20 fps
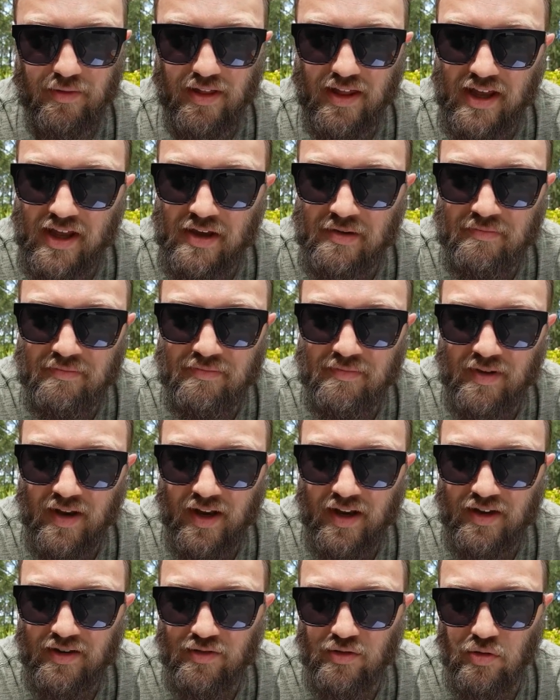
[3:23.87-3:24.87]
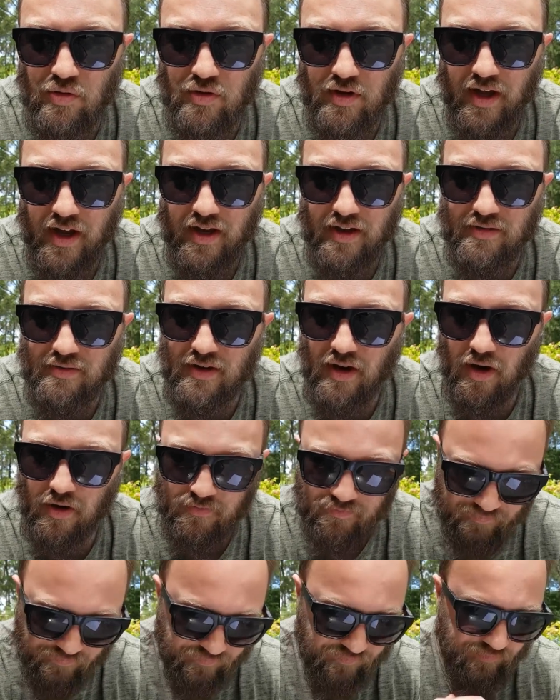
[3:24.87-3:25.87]
him and all
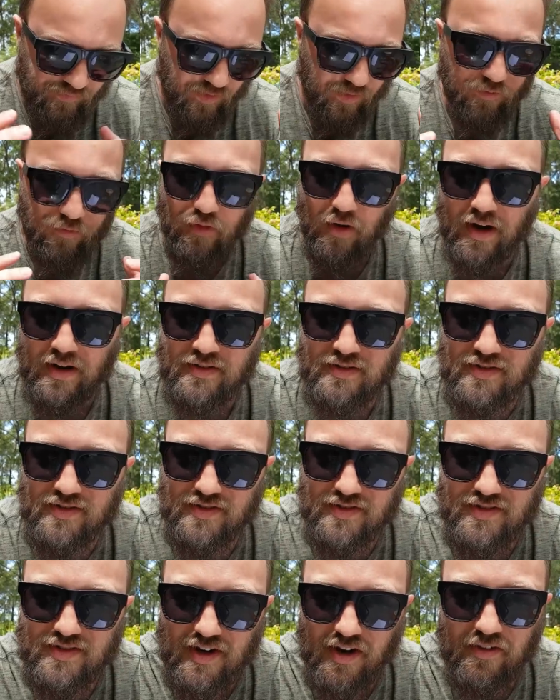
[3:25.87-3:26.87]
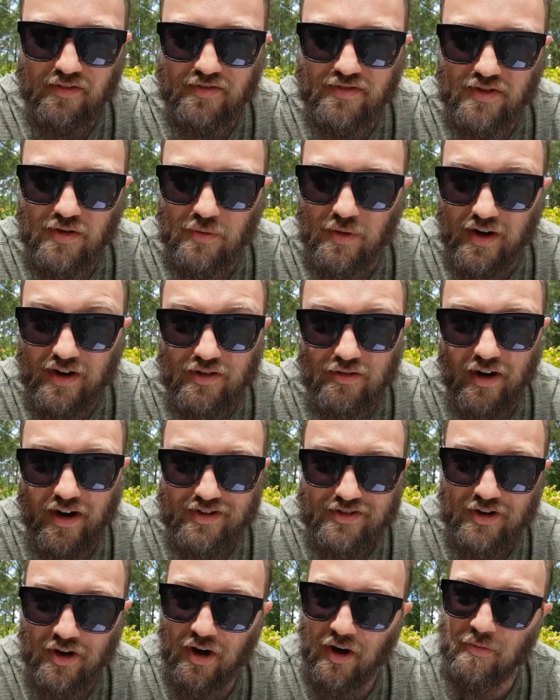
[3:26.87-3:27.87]
our friends and stuff. So we had a
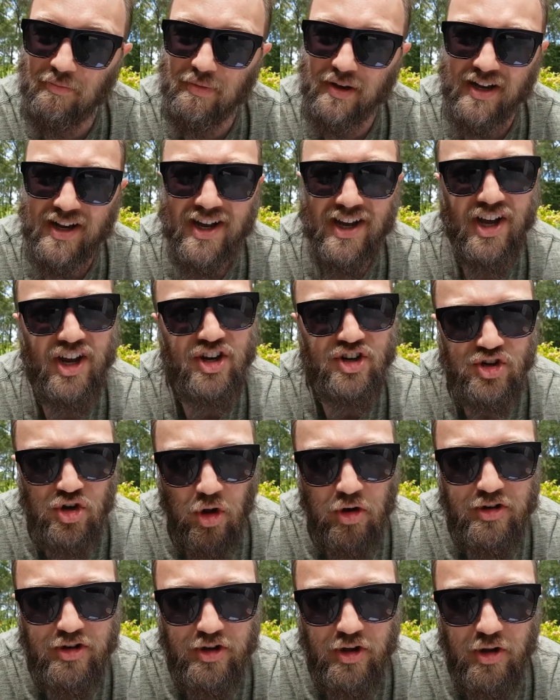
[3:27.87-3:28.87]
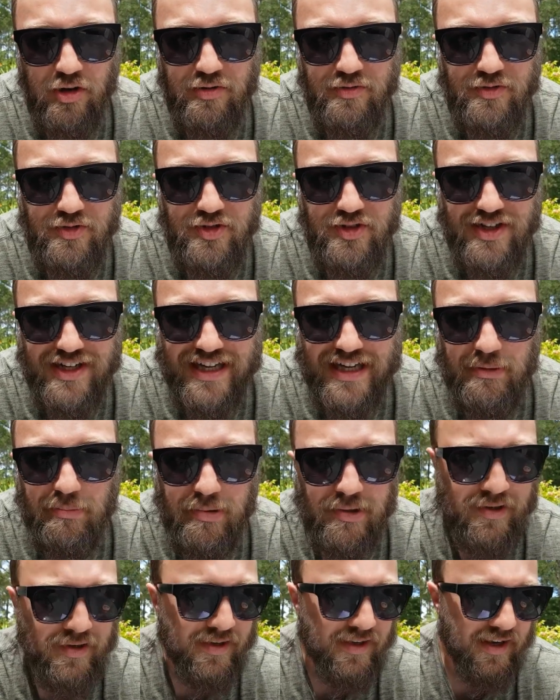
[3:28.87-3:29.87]
great time, but not a lot of sleep.
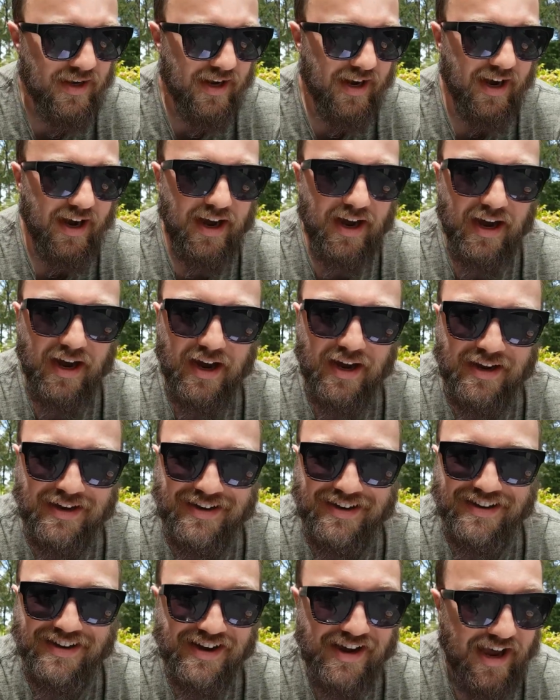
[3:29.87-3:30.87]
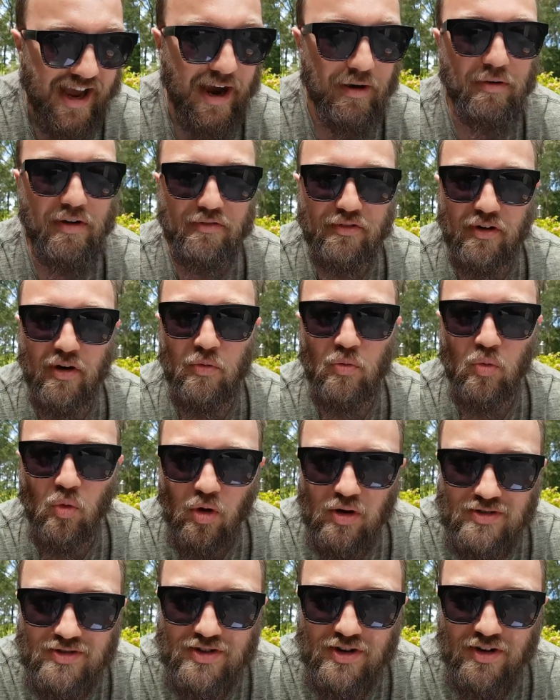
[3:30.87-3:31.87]
However, I
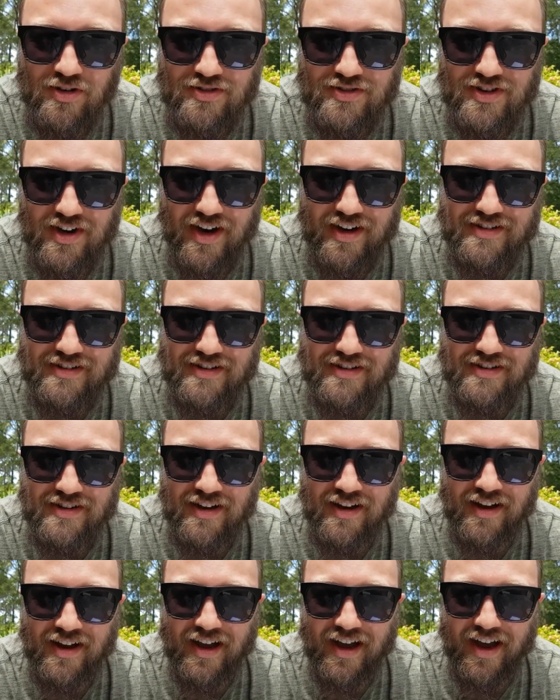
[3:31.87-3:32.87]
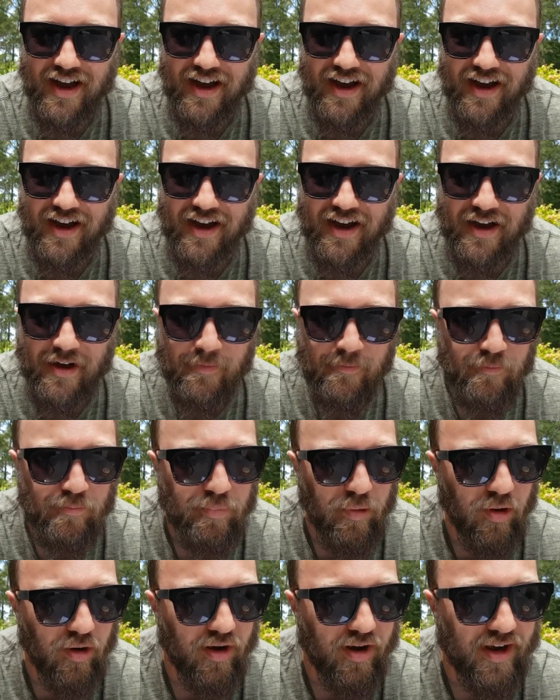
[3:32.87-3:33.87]
was contacted
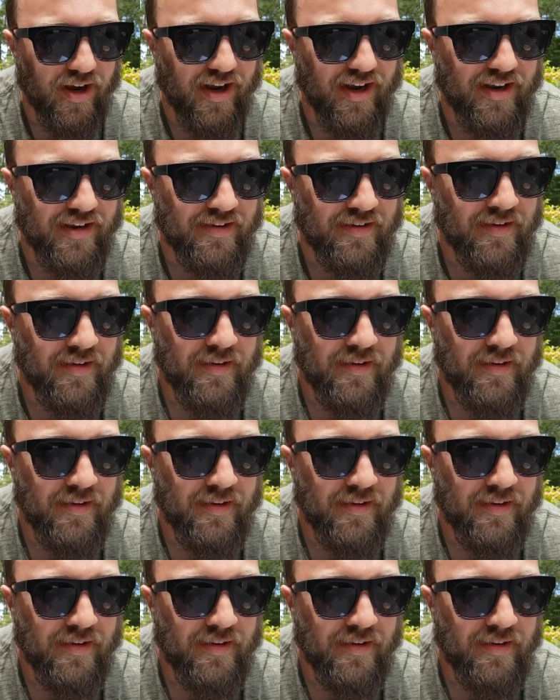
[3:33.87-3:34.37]
by